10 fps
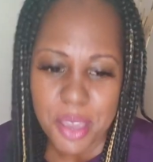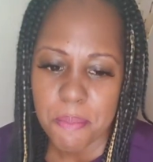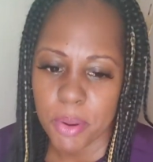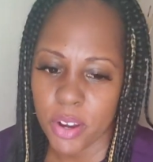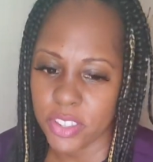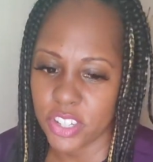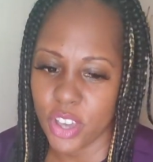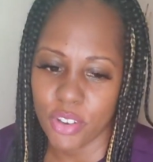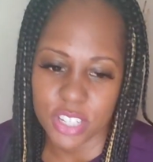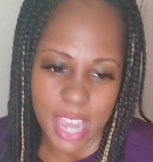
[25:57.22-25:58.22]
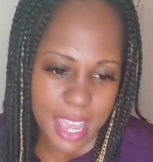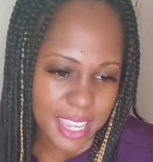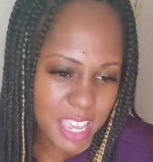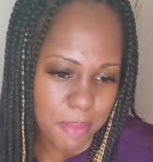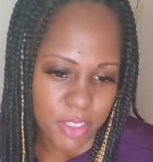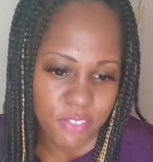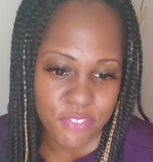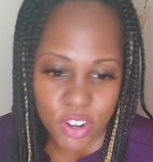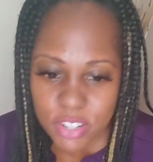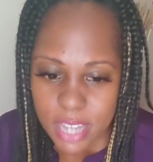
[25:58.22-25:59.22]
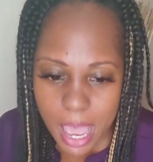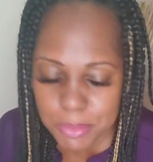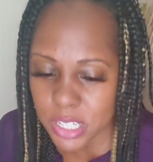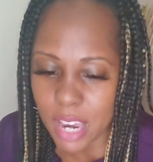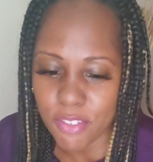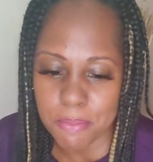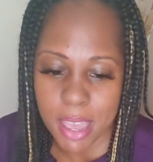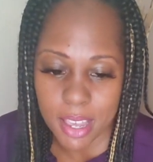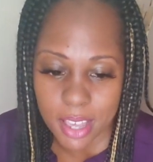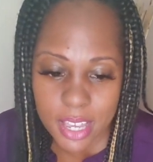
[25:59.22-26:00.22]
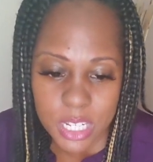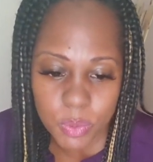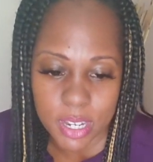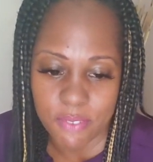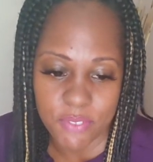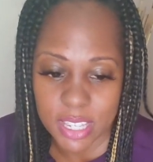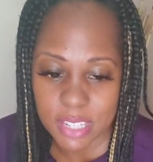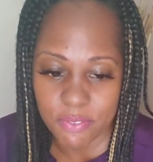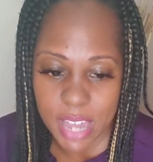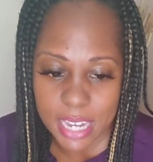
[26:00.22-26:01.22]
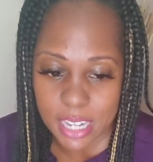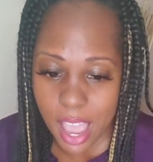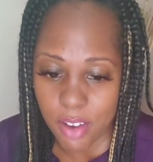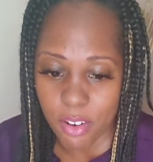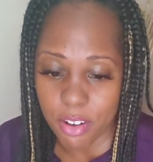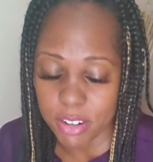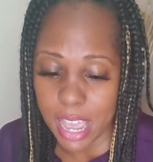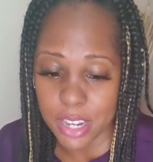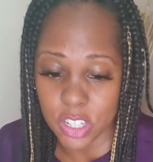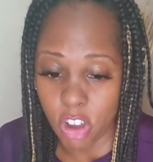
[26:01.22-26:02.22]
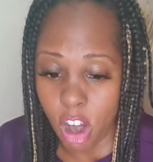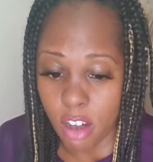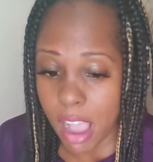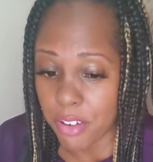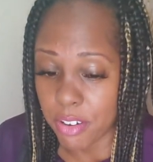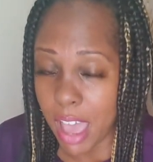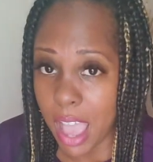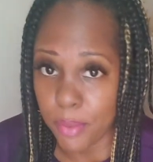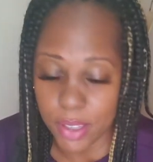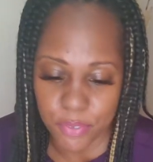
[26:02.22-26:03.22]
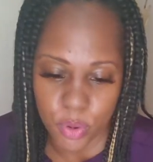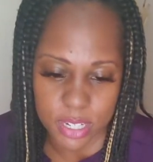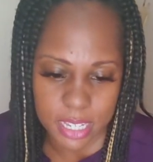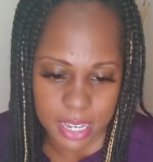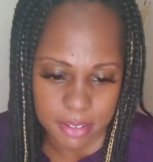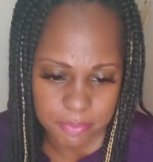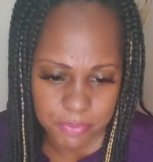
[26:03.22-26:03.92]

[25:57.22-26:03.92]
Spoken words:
Bertha told Jackie about the first time she ever met Gus when he fixed a flat tire on her daddy's car out on Highway 14.